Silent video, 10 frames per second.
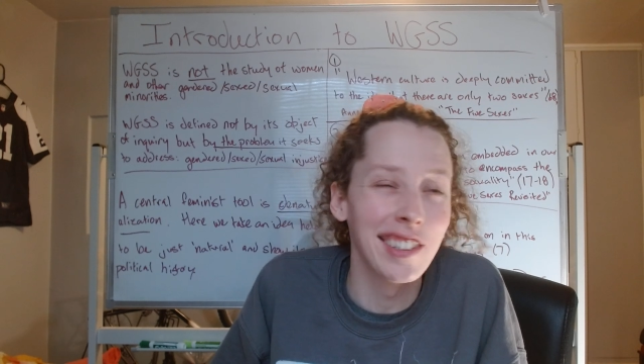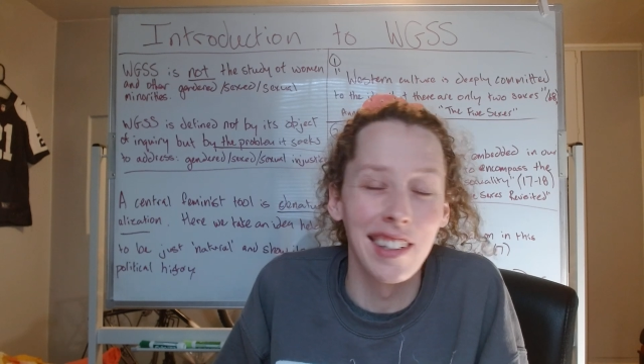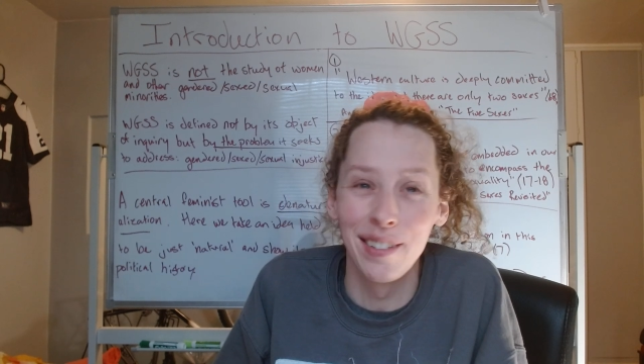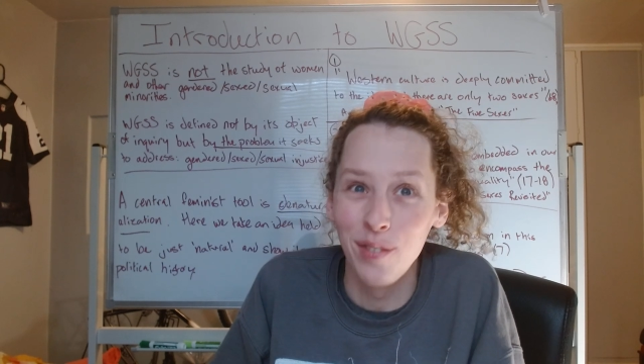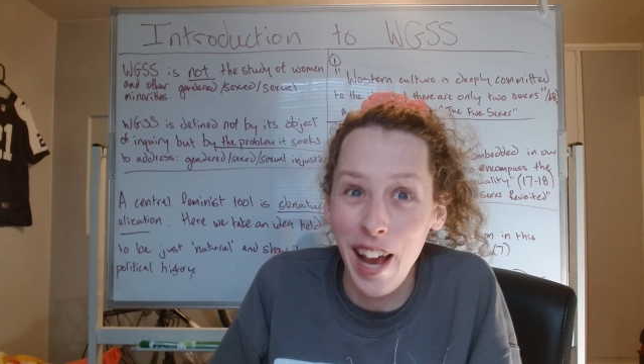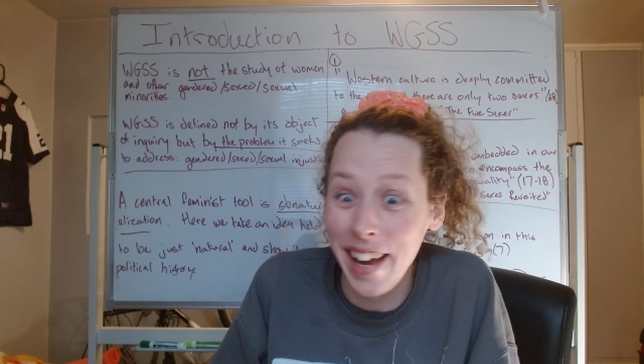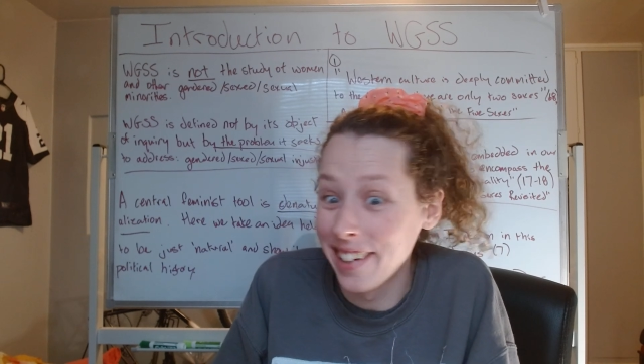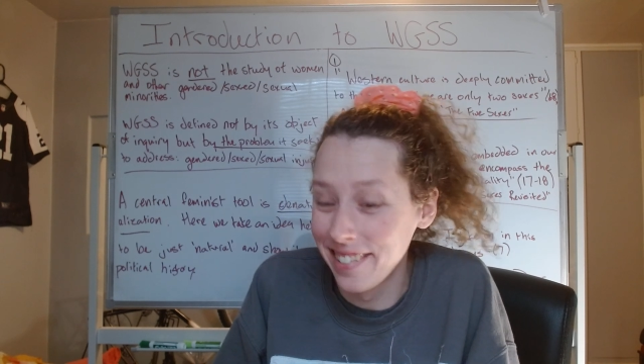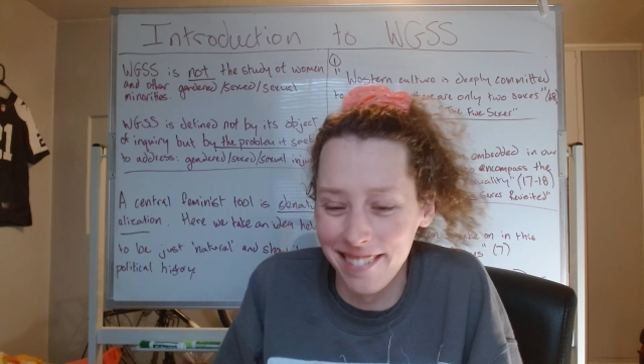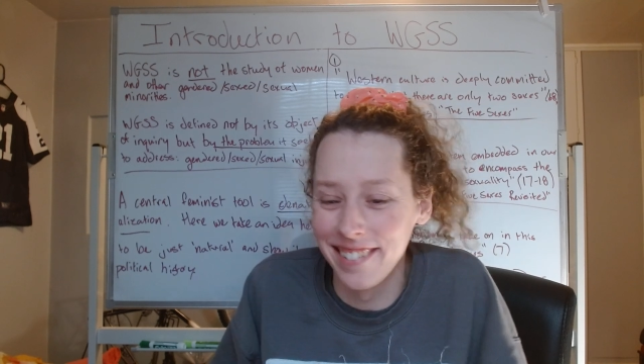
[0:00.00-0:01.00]
than
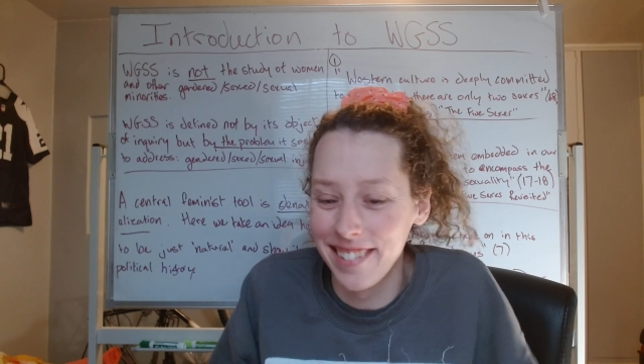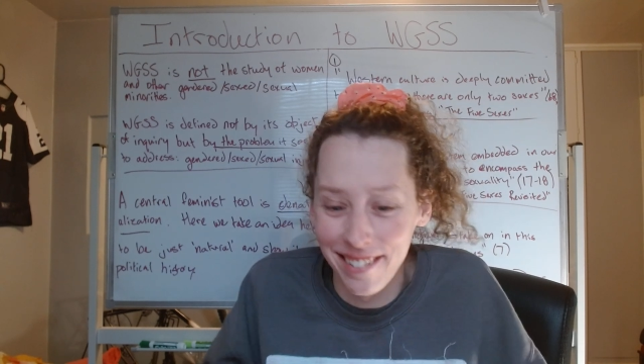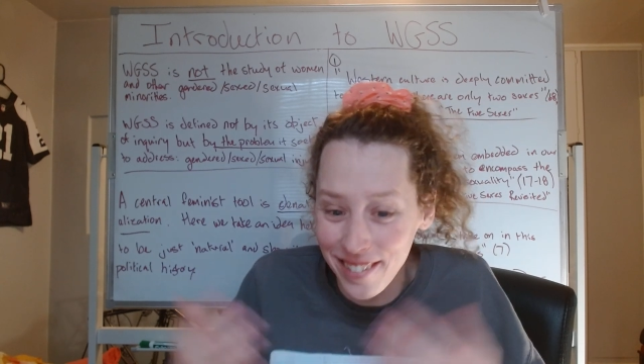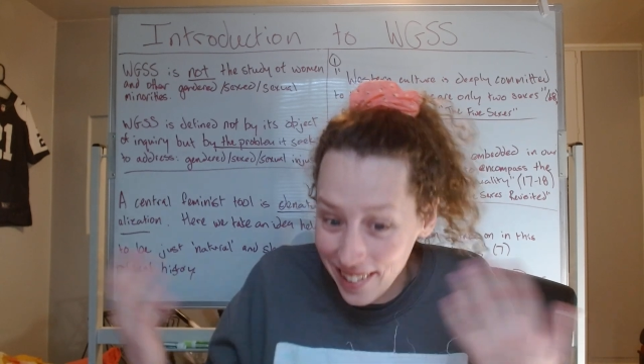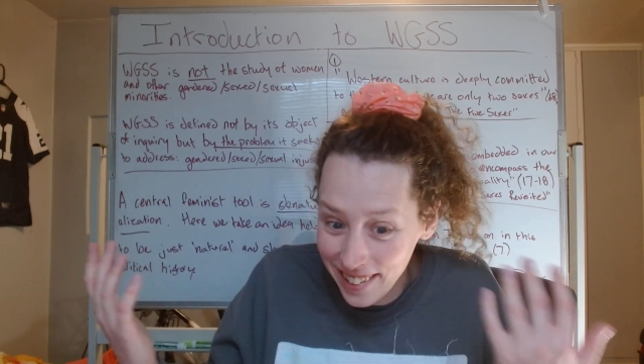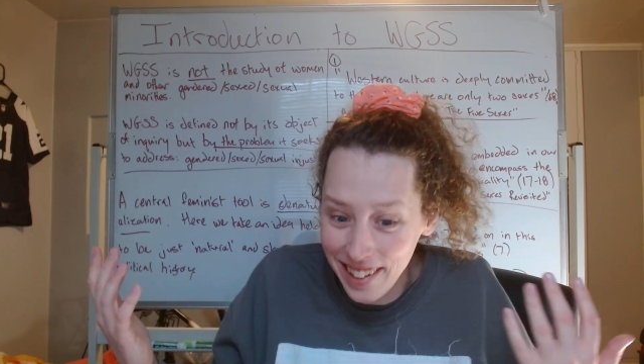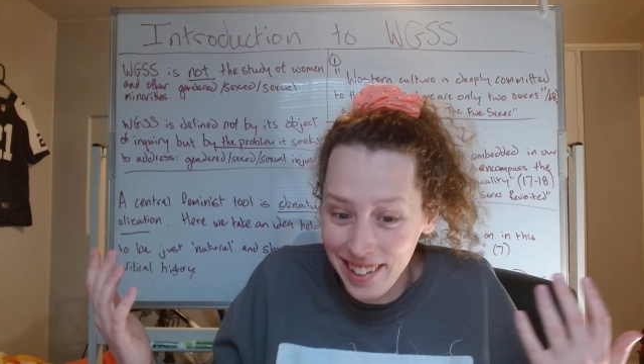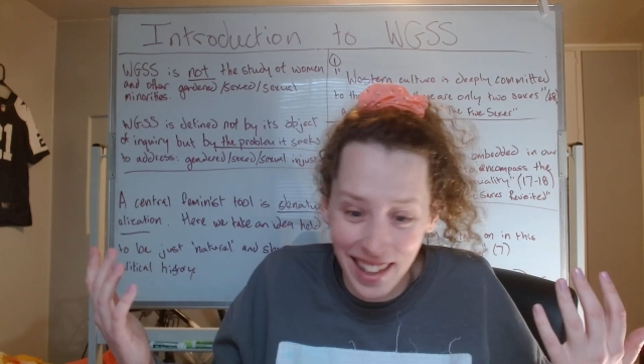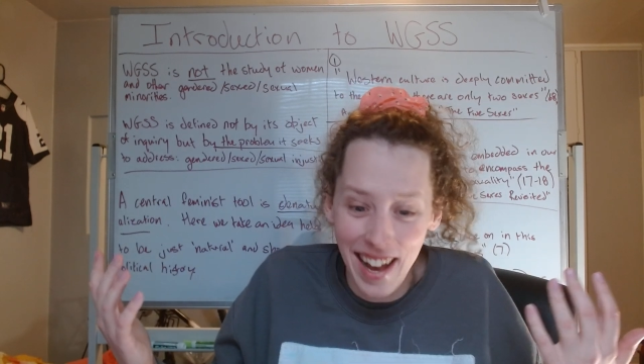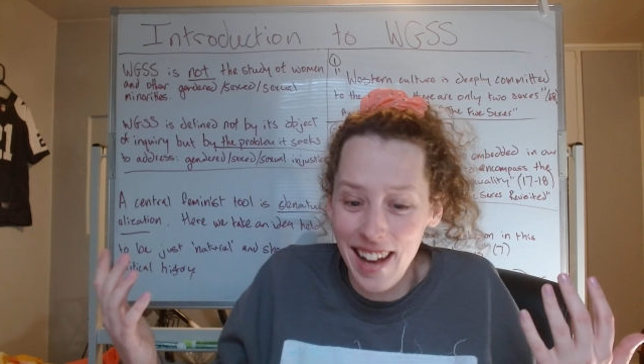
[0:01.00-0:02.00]
men or something like
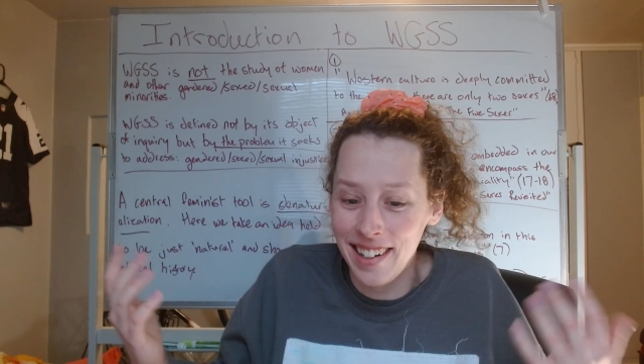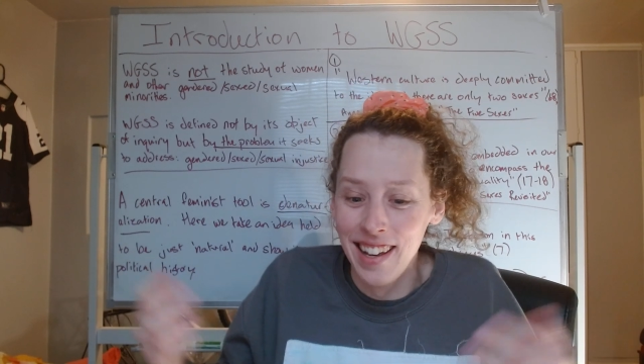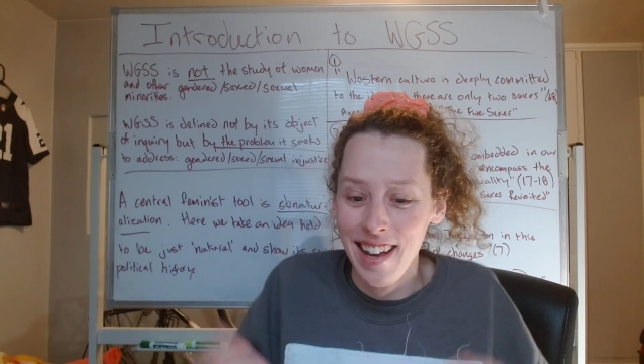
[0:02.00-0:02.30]
that,